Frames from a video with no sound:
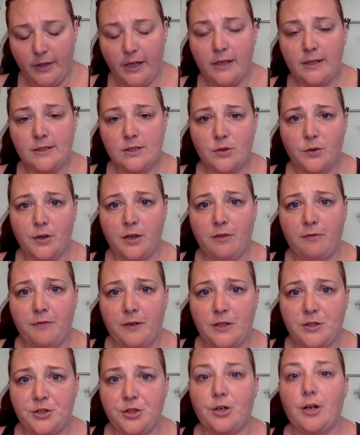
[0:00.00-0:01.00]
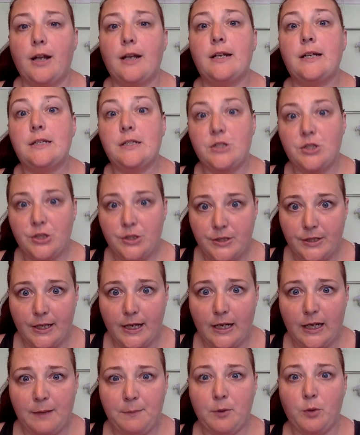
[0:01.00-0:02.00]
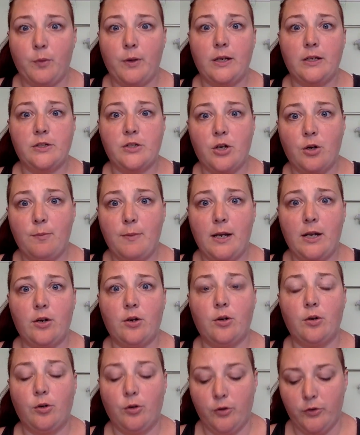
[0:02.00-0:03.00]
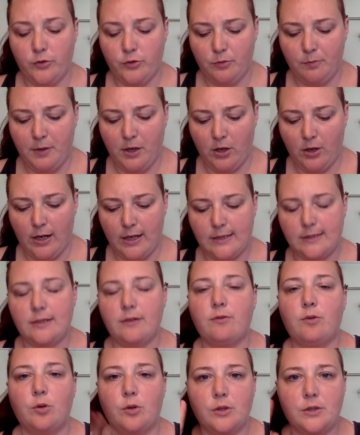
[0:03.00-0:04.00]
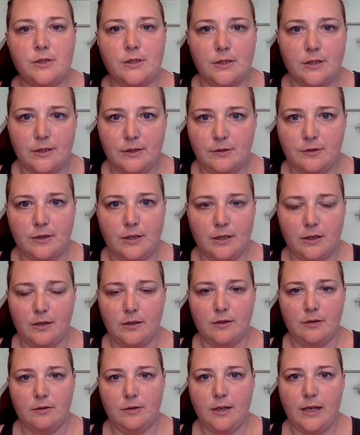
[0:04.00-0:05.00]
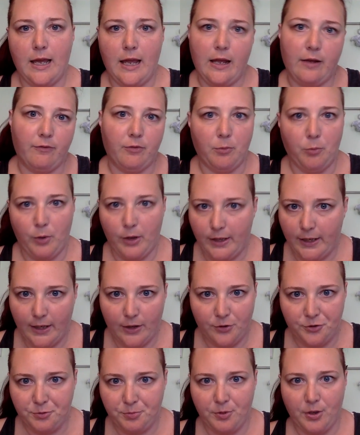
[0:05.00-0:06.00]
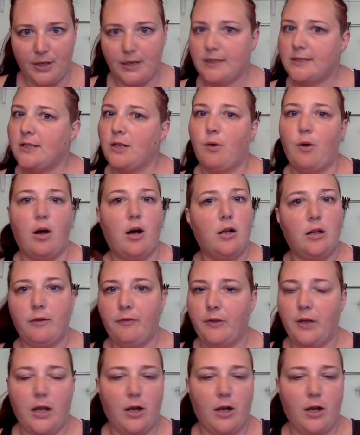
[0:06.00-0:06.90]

And it's going to feature, in addition to Lightning McQueen, Tow Mater, Cruz Ramirez, and of course the gang from Radiator Springs. So all of the